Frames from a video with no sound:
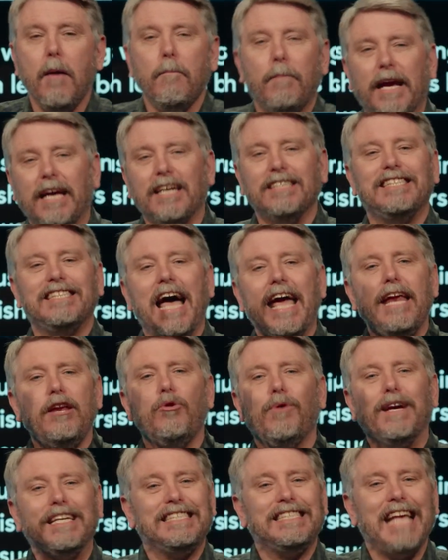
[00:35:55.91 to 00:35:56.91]
because they
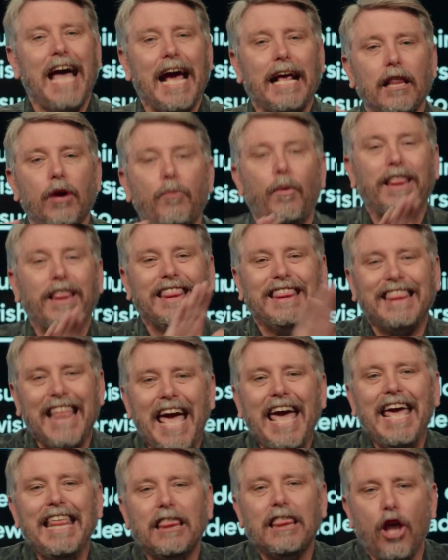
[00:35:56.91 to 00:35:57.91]
knew exactly what
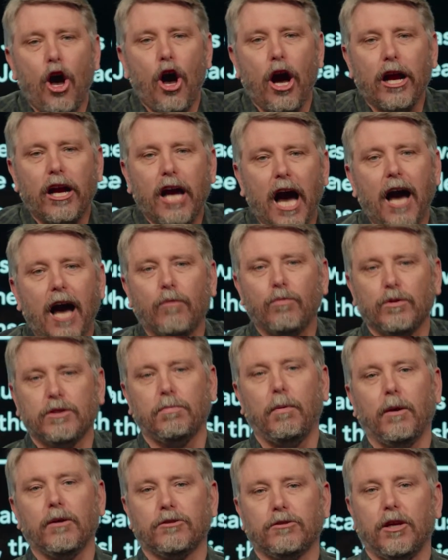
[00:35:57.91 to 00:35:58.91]
they thought God was
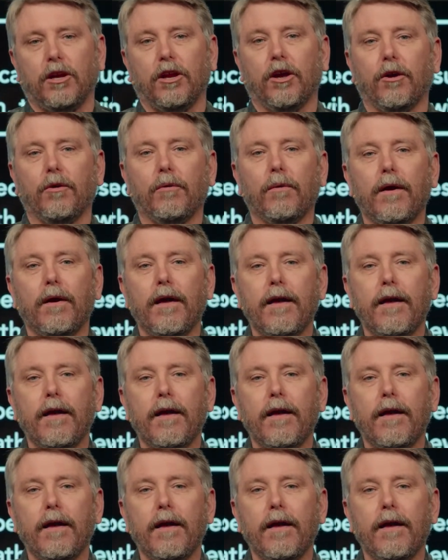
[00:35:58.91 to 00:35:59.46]
supposed to do,